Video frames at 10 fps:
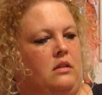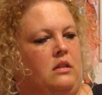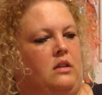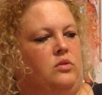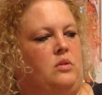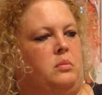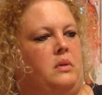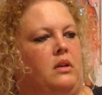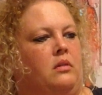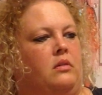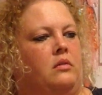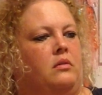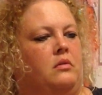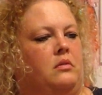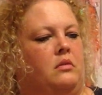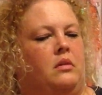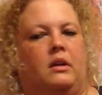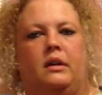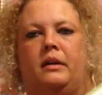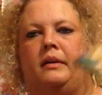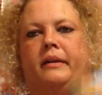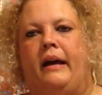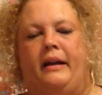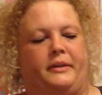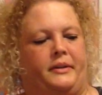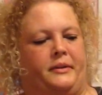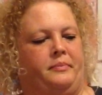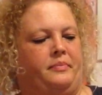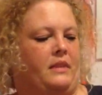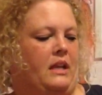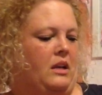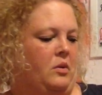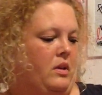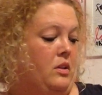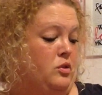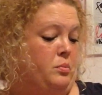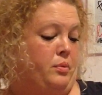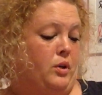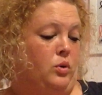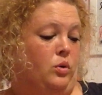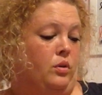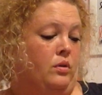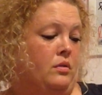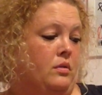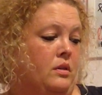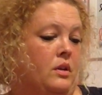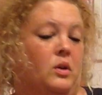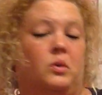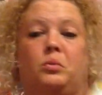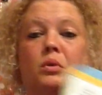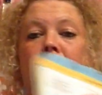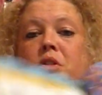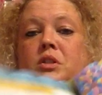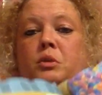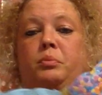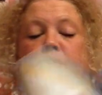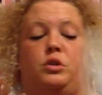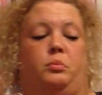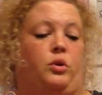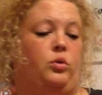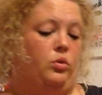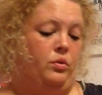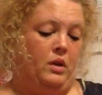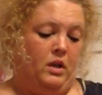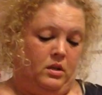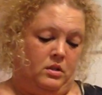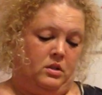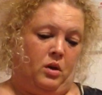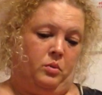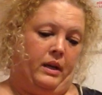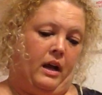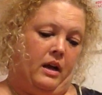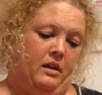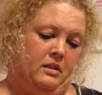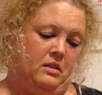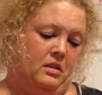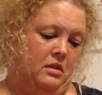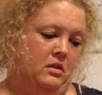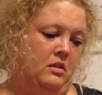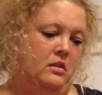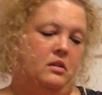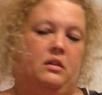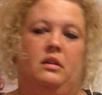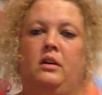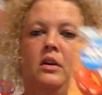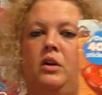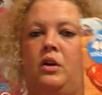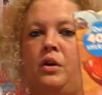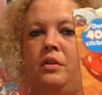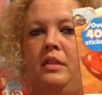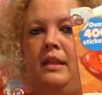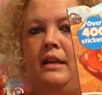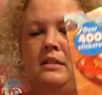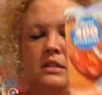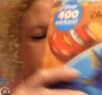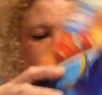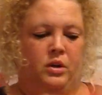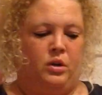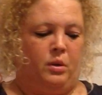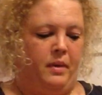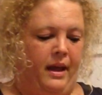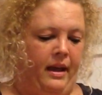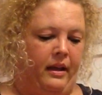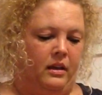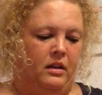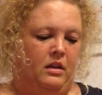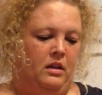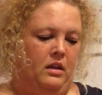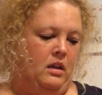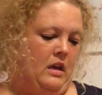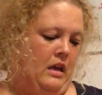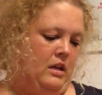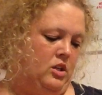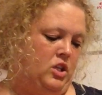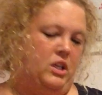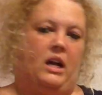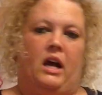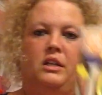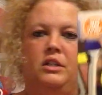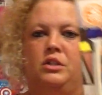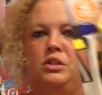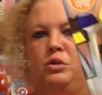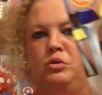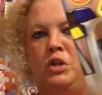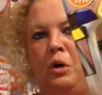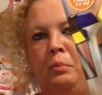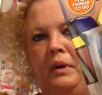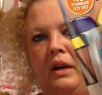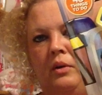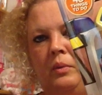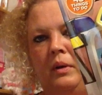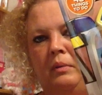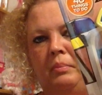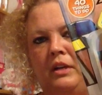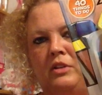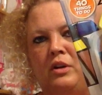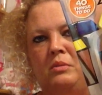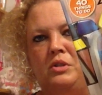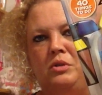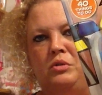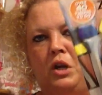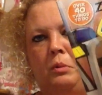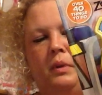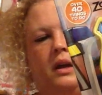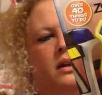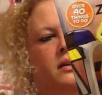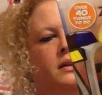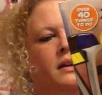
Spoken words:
These would have been... I don't know. Anyway, those are pretty cool. Really super, super cool. So we got her this to put in her bag. And she got Zootopia. We picked her up Zootopia.